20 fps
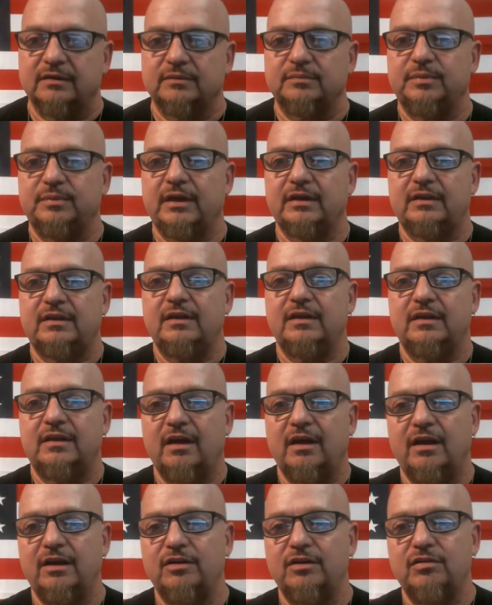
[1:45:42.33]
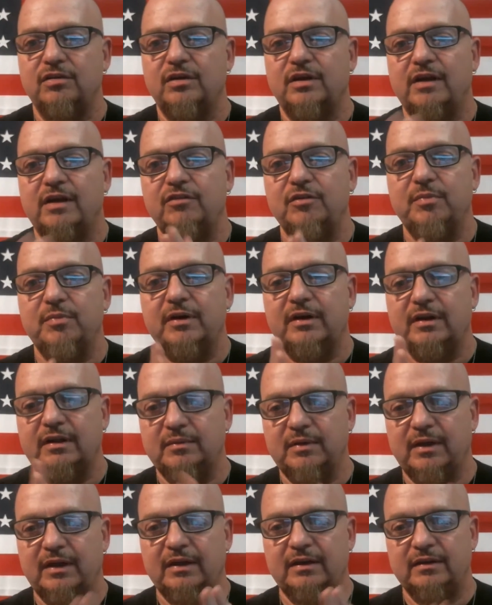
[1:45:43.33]
Becky, Calgary, everybody,
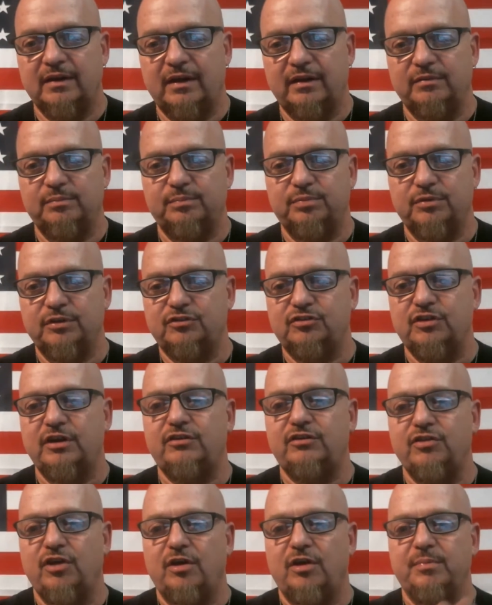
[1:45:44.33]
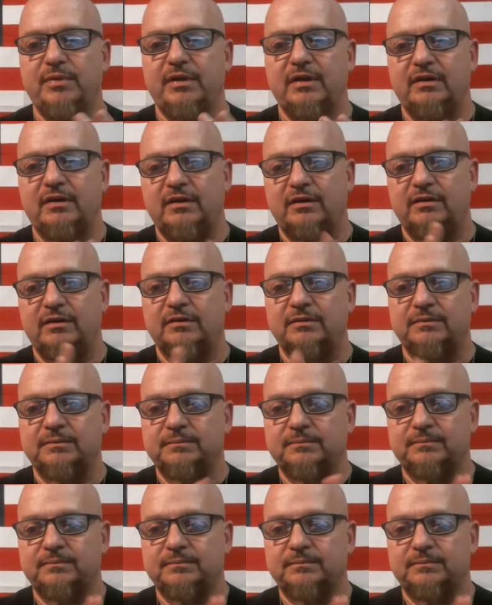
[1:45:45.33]
man. I appreciate y'all being here.